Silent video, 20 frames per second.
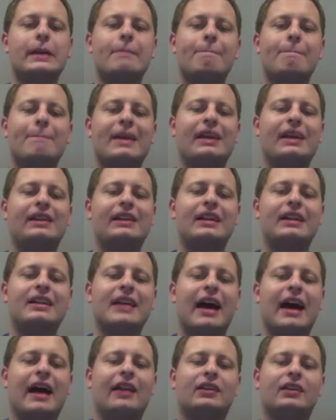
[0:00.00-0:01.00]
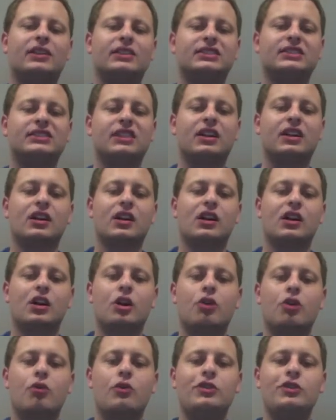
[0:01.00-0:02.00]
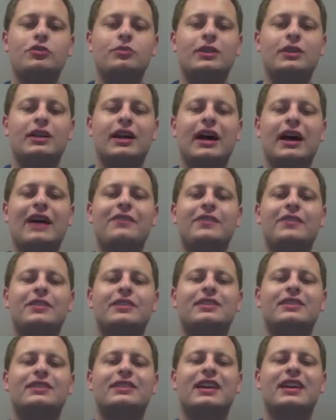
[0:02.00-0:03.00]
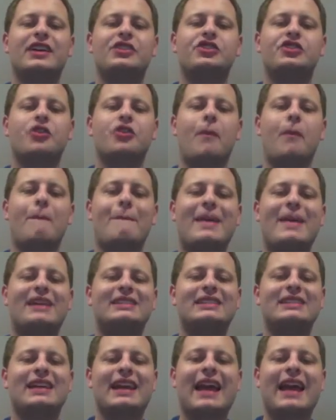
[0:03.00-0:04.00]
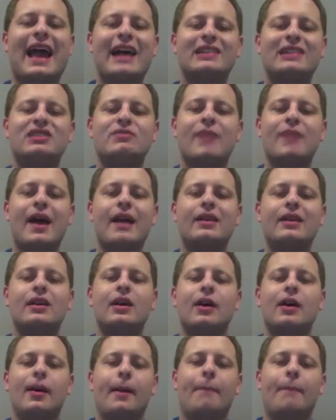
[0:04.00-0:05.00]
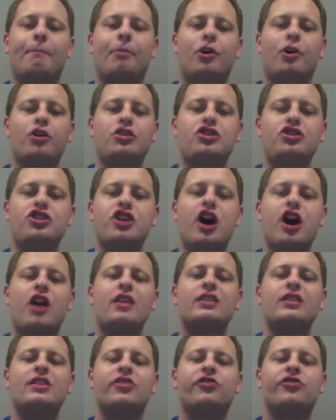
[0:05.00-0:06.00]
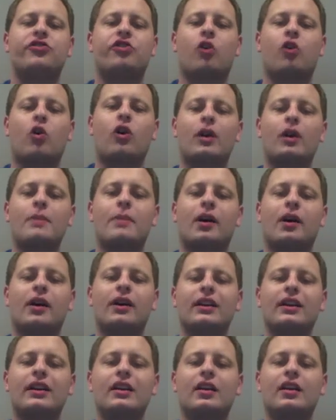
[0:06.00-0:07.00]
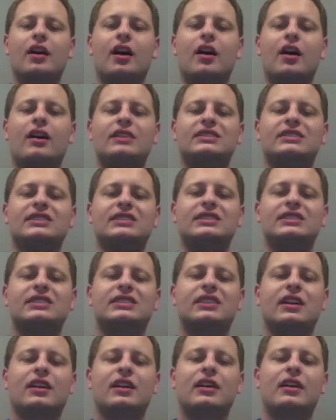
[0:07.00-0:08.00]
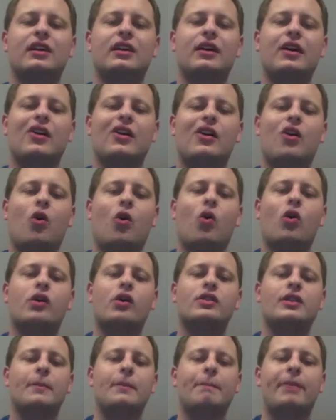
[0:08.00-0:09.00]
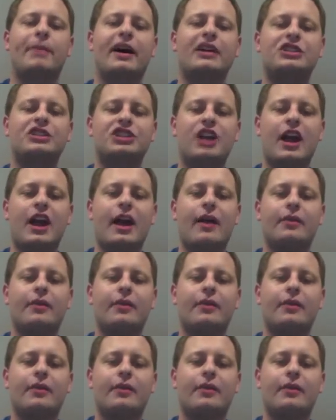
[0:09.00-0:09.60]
million, which would cover their domestic ad spend, but none of the foreign marketing costs or the budget.